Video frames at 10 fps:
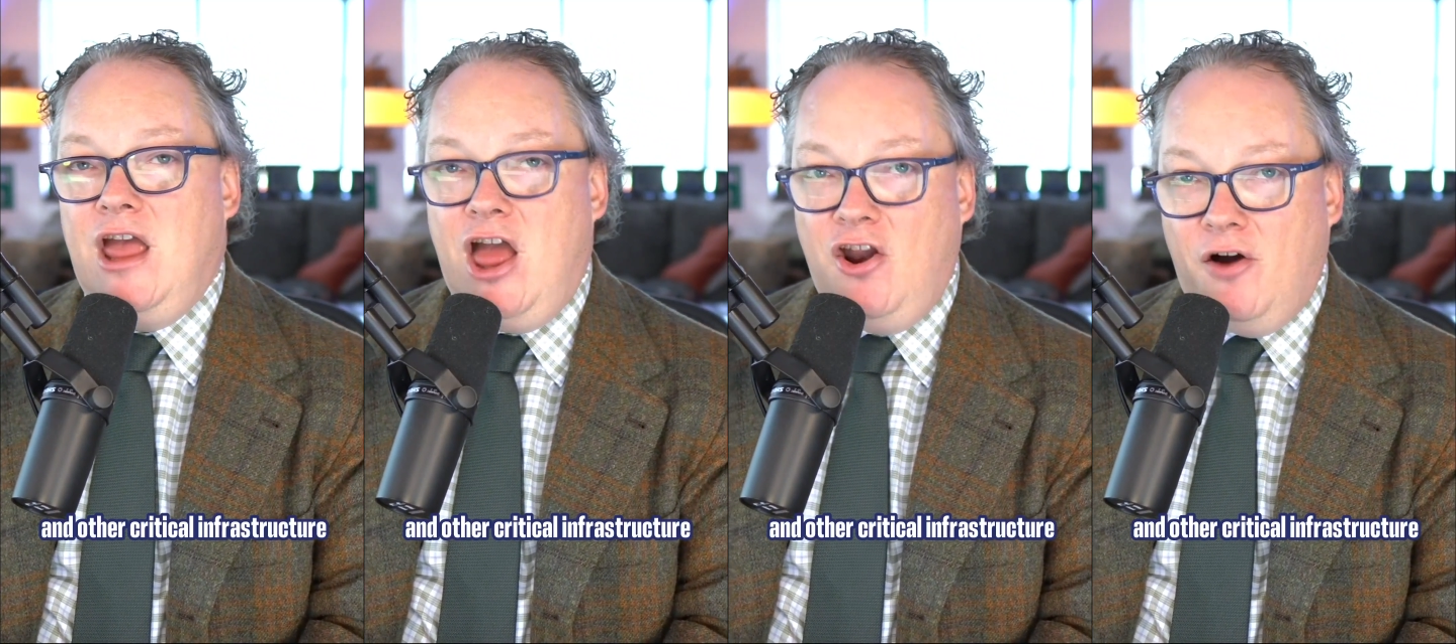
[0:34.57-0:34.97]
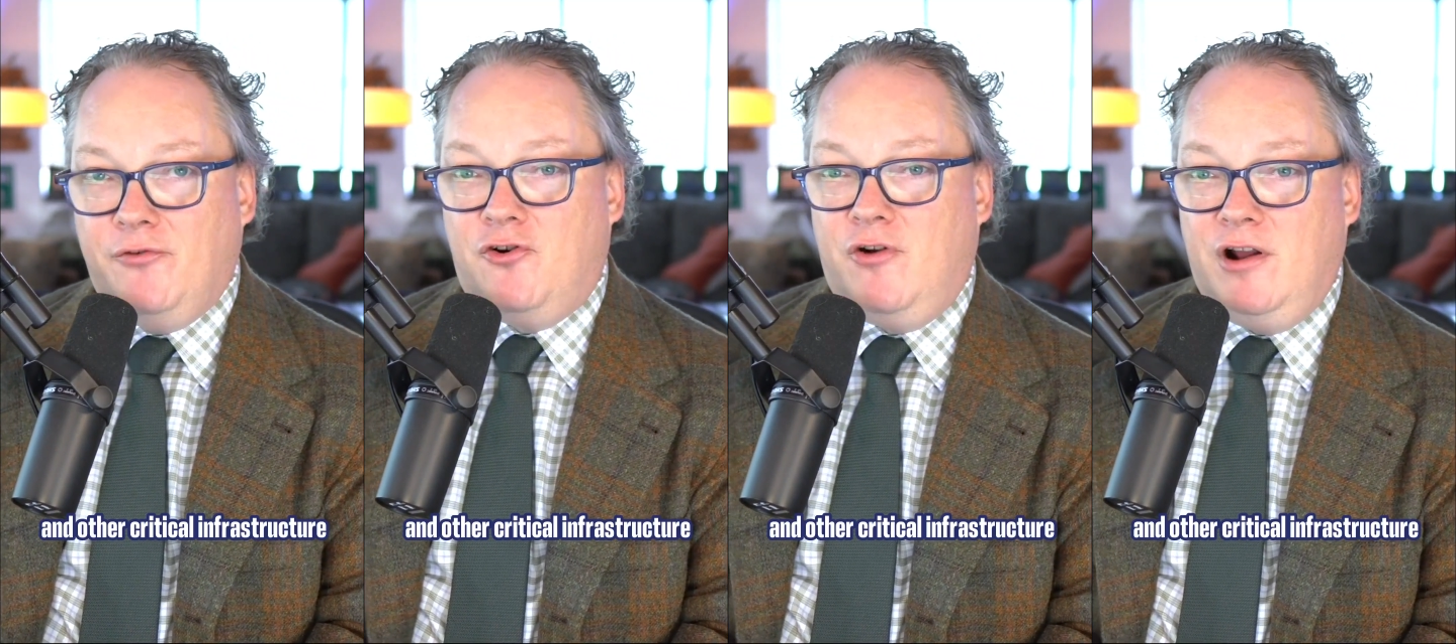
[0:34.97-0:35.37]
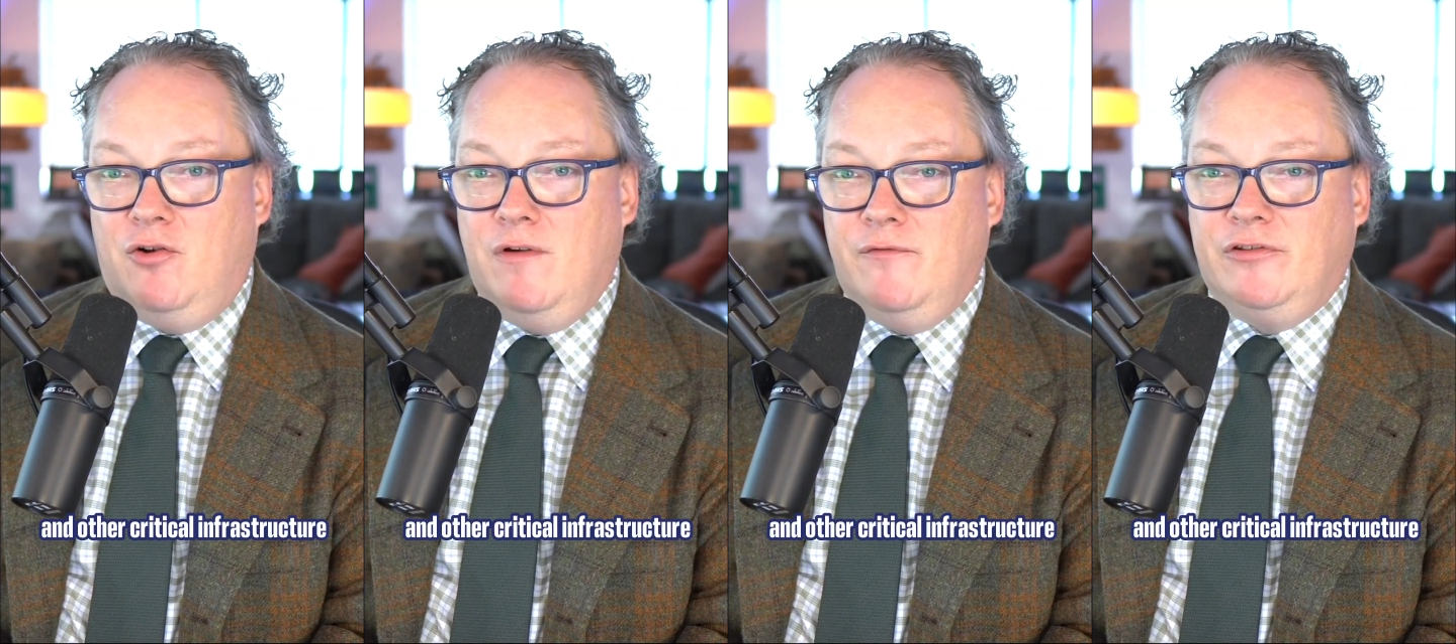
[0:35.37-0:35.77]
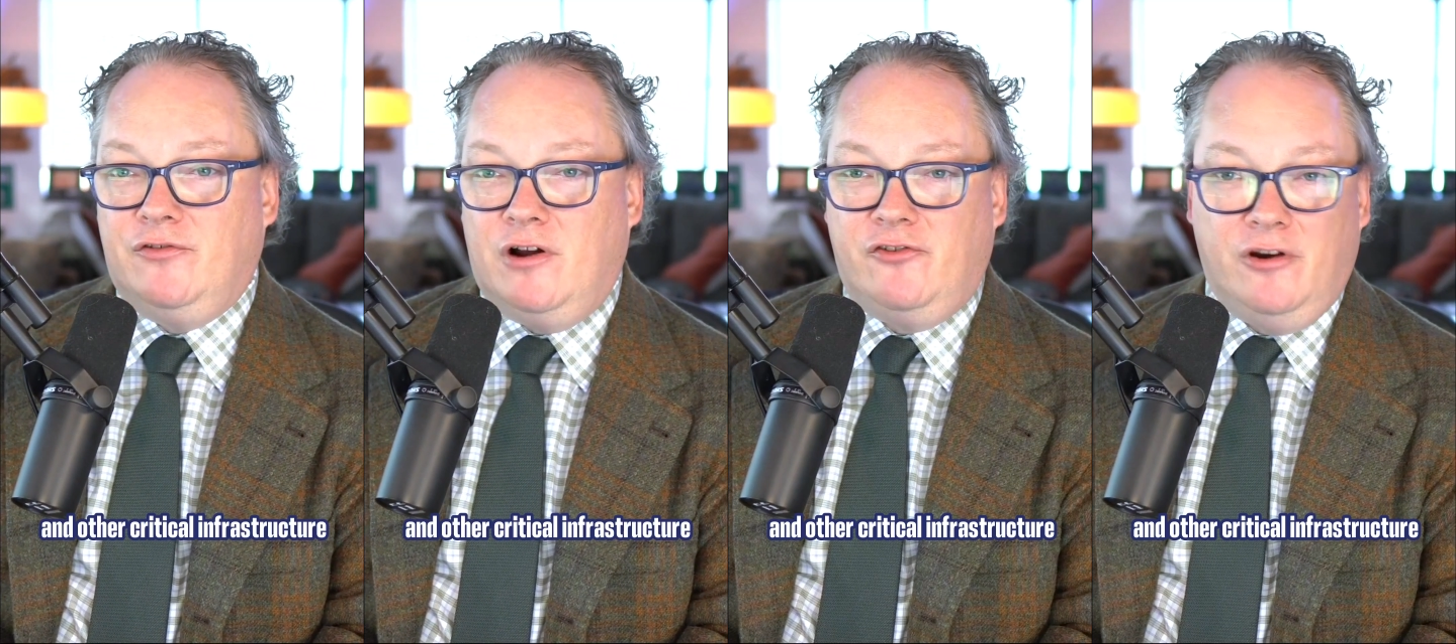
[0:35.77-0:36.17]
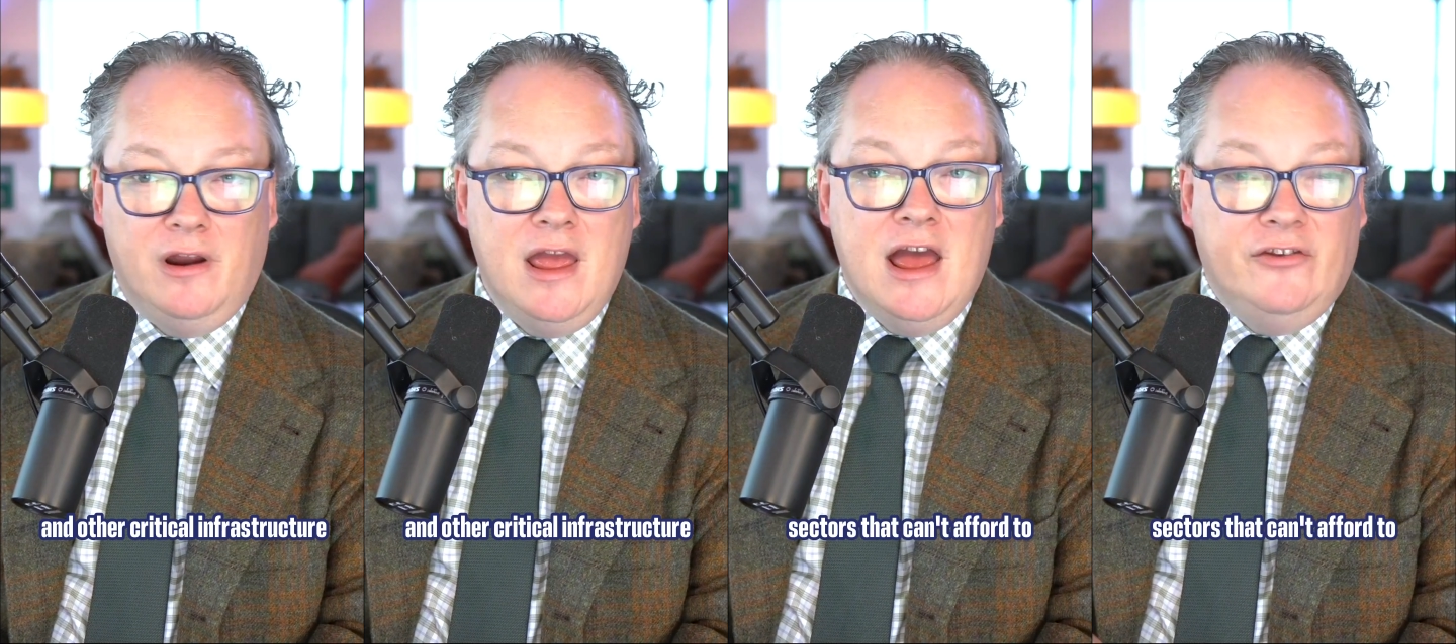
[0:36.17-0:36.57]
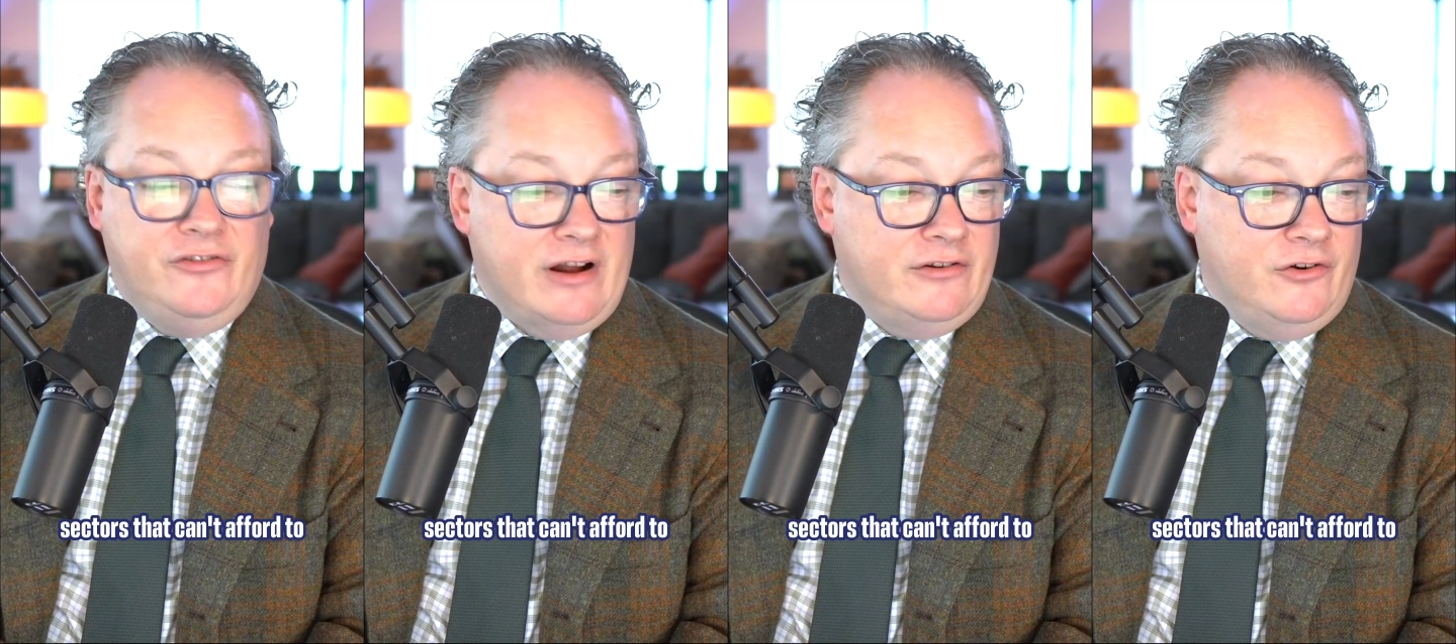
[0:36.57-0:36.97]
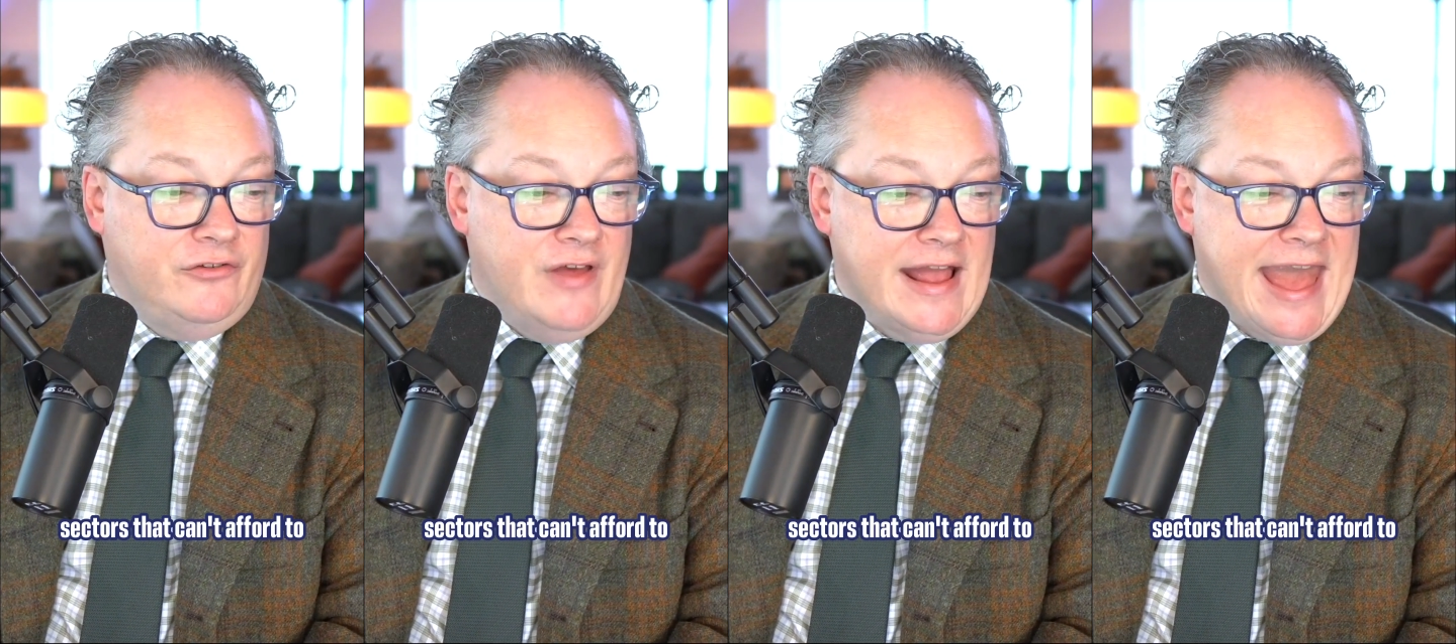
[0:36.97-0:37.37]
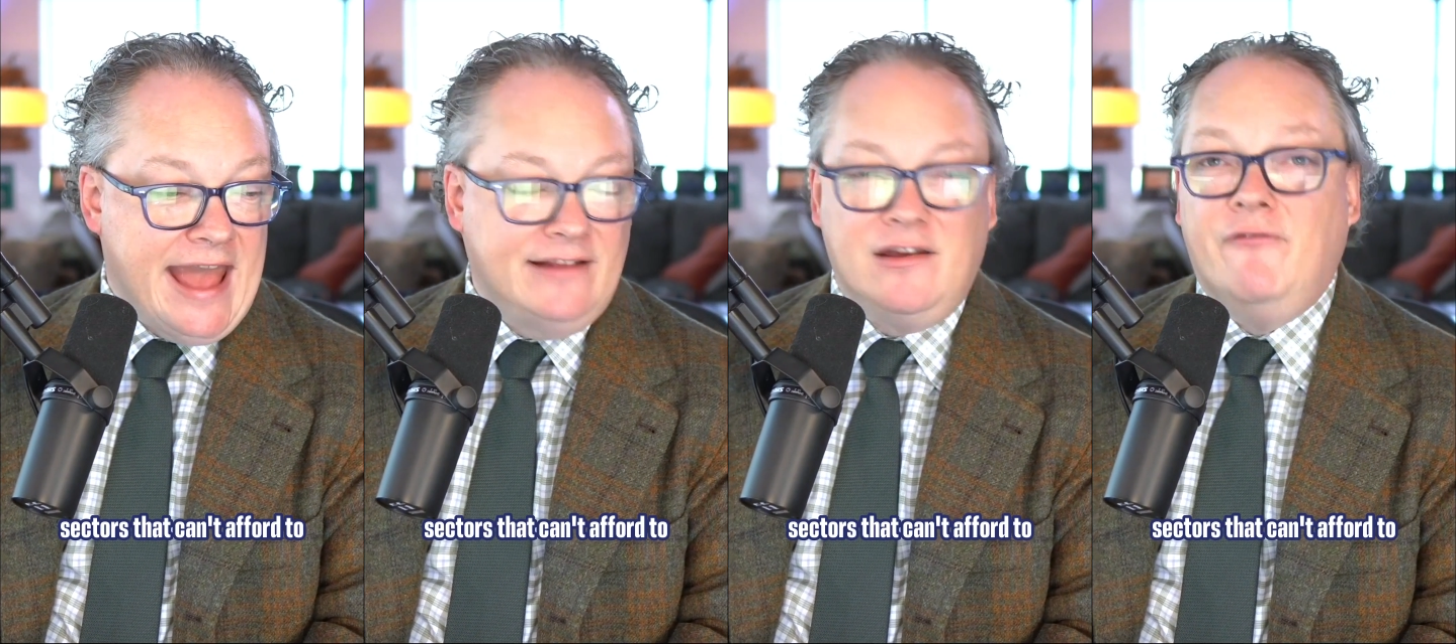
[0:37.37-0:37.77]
and other critical infrastructure, sectors that can't